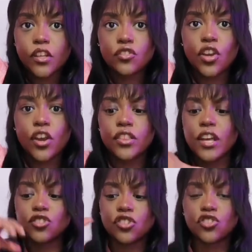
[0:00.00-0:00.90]
So
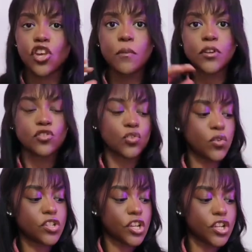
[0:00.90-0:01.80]
there's just so much
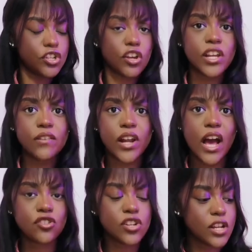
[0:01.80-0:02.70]
storage, so you don't even
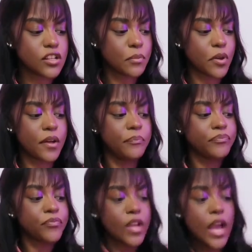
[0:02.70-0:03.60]
actually need to put
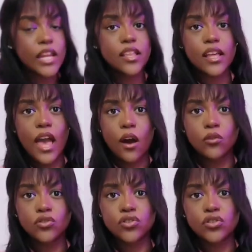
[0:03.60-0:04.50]
anything
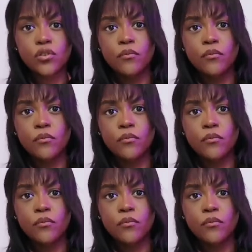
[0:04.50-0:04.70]
else